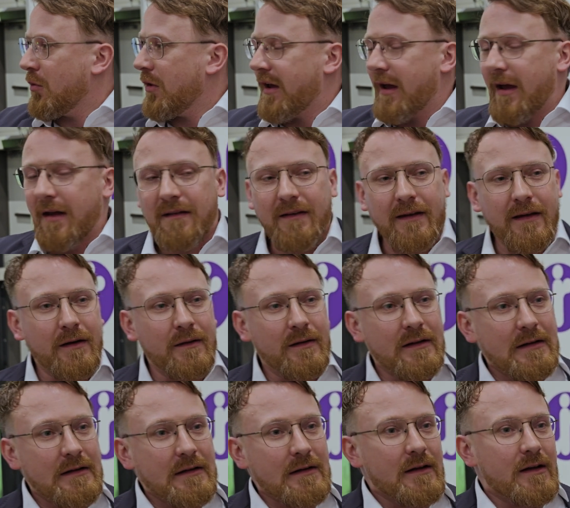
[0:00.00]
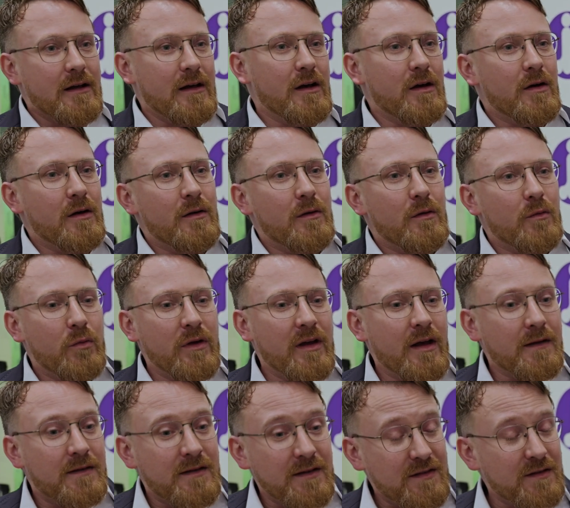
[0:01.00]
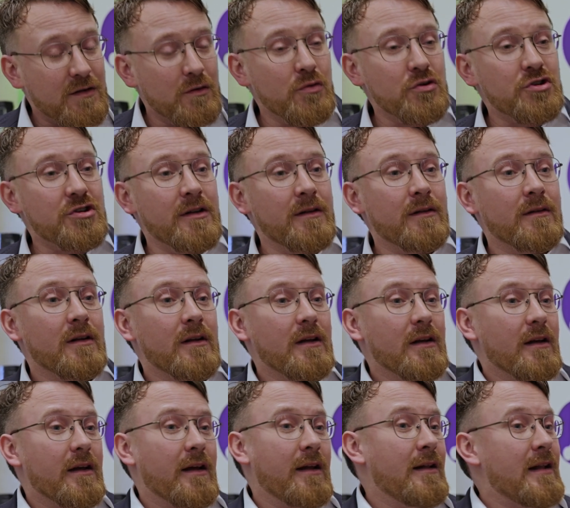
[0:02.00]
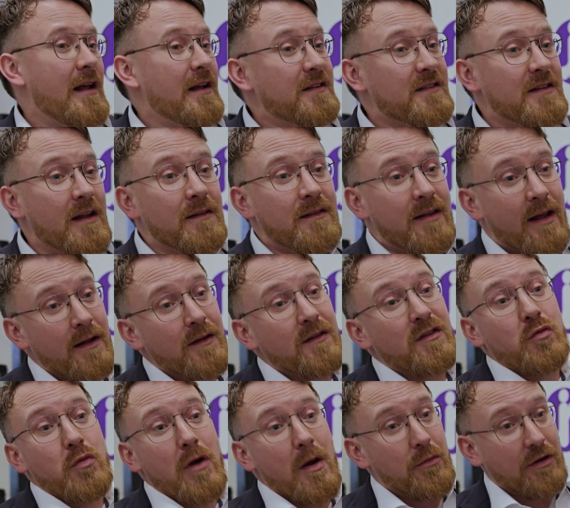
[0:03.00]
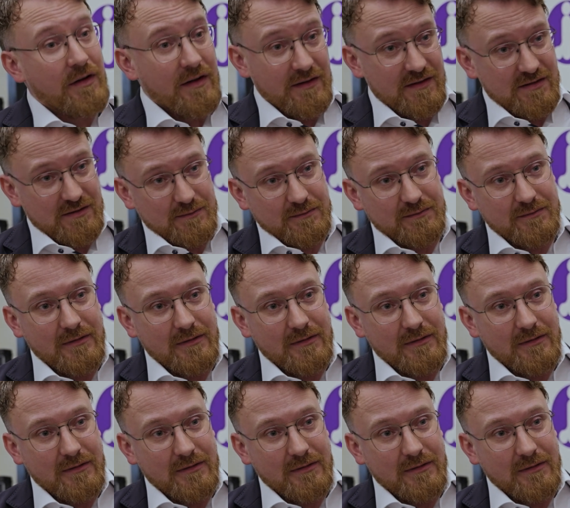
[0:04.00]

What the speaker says: we gained here. We got this solution in less than 10 square meters.